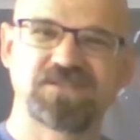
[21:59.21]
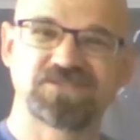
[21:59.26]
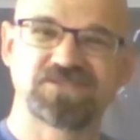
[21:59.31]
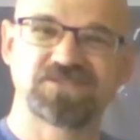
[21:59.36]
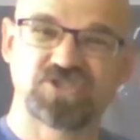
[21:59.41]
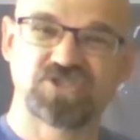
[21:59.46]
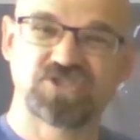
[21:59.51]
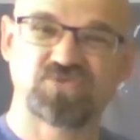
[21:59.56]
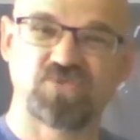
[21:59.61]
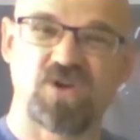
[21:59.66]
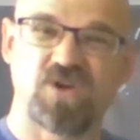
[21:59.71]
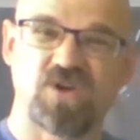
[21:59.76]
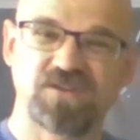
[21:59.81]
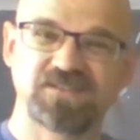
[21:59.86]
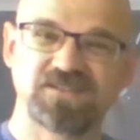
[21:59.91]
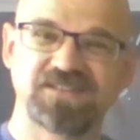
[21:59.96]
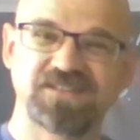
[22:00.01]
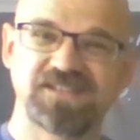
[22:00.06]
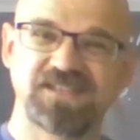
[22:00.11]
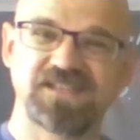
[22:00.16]

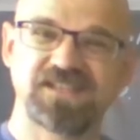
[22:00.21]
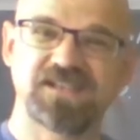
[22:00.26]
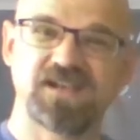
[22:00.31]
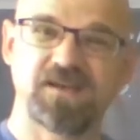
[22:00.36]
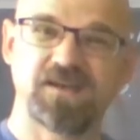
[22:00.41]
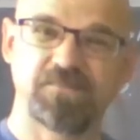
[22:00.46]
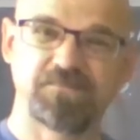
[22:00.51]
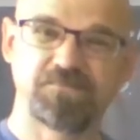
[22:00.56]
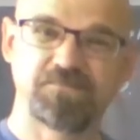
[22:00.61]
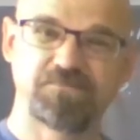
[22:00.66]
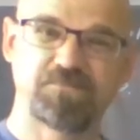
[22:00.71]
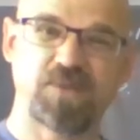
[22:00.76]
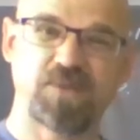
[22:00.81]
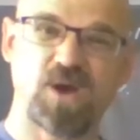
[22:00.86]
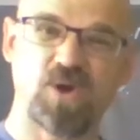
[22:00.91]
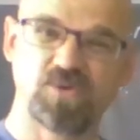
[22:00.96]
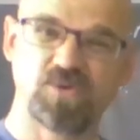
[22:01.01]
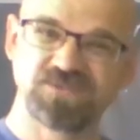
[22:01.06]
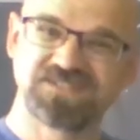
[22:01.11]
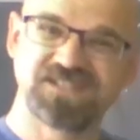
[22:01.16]
strongly
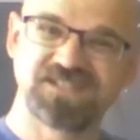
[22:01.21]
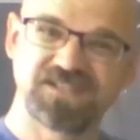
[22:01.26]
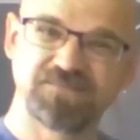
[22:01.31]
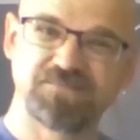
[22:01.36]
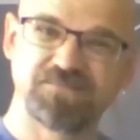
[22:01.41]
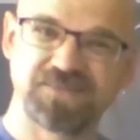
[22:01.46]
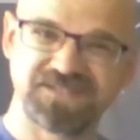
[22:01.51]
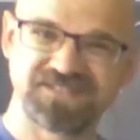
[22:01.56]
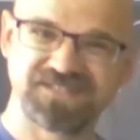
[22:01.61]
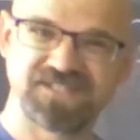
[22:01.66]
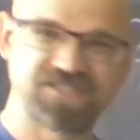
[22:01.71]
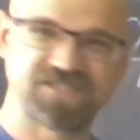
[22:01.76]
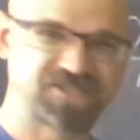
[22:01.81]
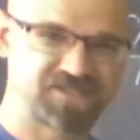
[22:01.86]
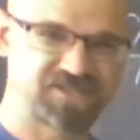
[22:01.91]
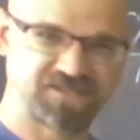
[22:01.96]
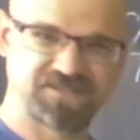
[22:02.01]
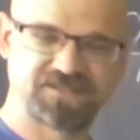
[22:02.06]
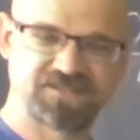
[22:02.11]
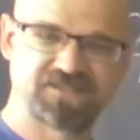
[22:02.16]
opposing
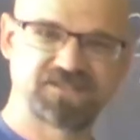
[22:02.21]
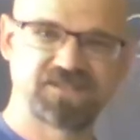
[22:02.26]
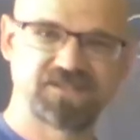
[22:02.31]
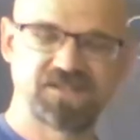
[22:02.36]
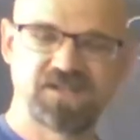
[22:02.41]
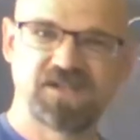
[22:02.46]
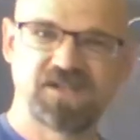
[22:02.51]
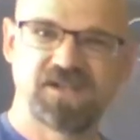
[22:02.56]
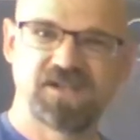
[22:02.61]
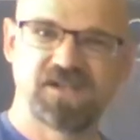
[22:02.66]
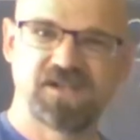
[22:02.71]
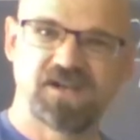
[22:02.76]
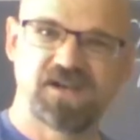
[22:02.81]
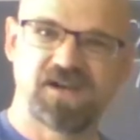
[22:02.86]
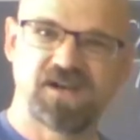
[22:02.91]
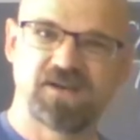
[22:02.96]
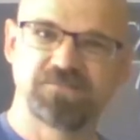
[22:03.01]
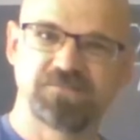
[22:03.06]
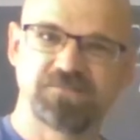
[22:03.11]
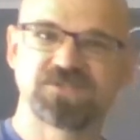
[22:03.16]
positions.
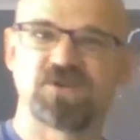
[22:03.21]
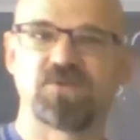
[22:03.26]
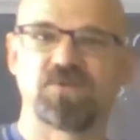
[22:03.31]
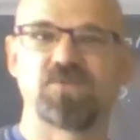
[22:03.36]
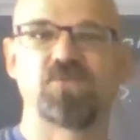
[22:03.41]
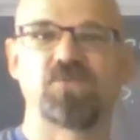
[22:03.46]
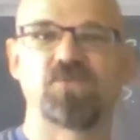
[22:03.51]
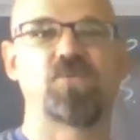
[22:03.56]
So